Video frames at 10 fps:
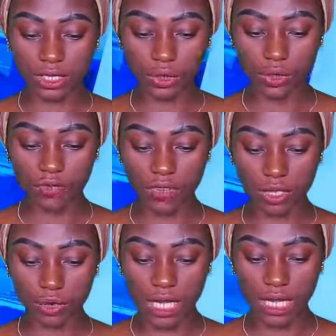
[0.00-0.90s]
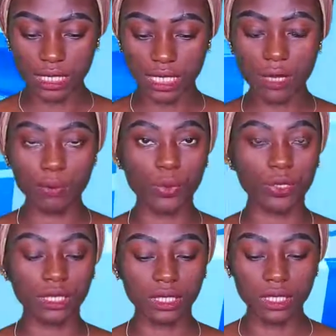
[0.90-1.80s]
deals valued at
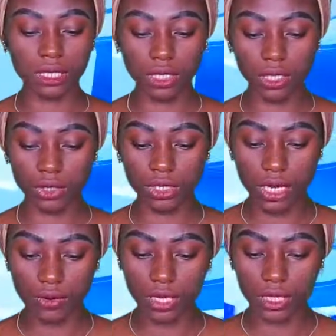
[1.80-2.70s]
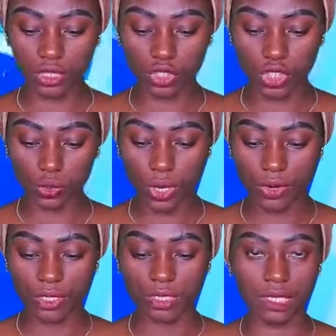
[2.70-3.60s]
10.3 trillion naira in
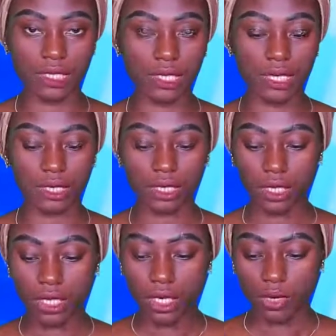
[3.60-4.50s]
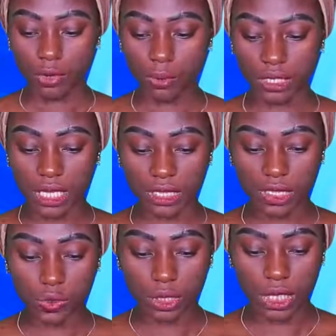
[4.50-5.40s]
January this year,
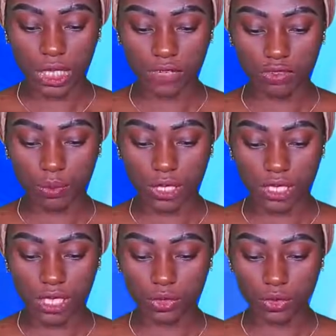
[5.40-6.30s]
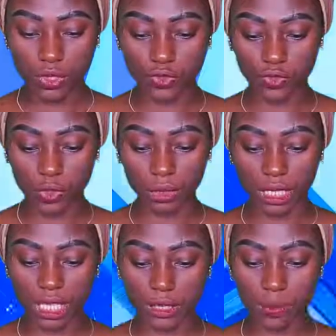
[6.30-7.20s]
representing 27% growth from
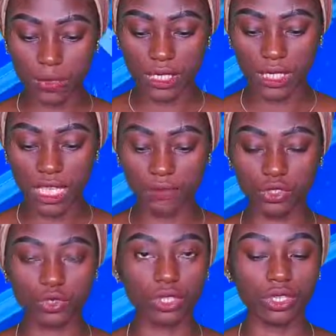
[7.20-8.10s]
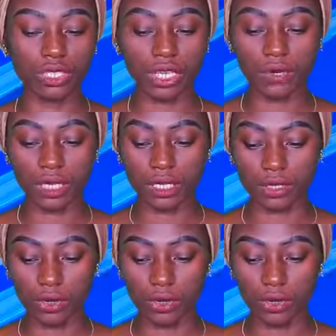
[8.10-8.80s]
8.11 trillion naira in the